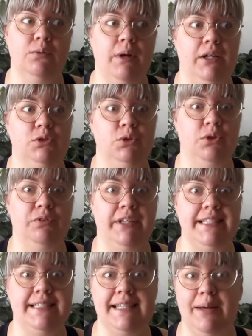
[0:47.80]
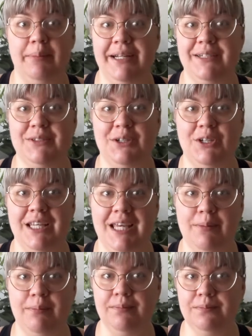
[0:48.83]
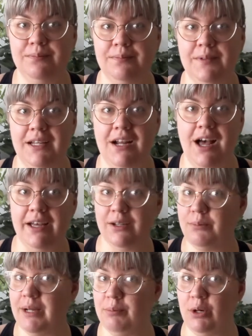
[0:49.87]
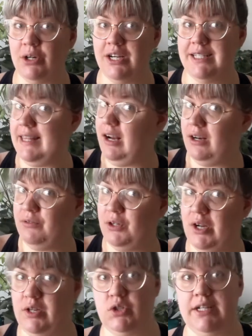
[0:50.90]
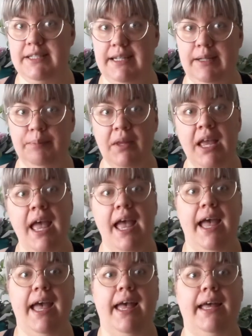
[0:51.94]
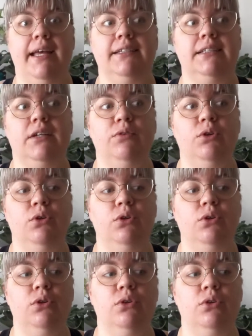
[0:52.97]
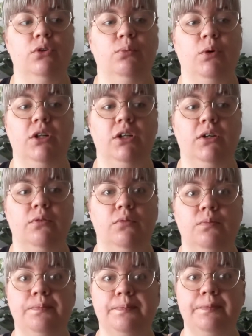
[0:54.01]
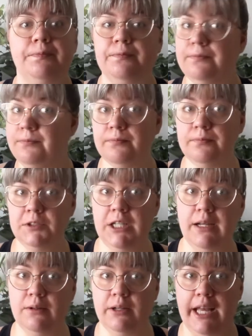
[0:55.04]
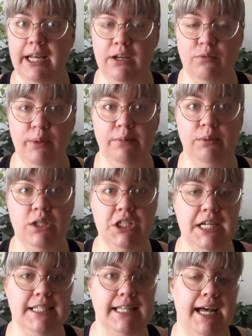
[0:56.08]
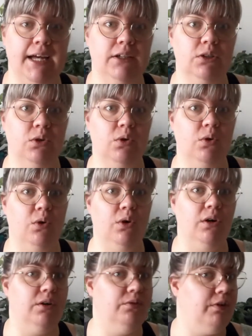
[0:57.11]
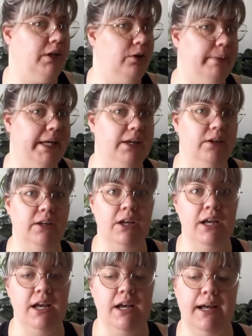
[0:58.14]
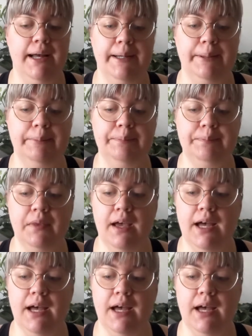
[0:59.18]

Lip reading: while Tour de Fleece is happening, so you can keep an eye on my progress there if you're interested. And if you want to check any of my projects out or follow me, I'm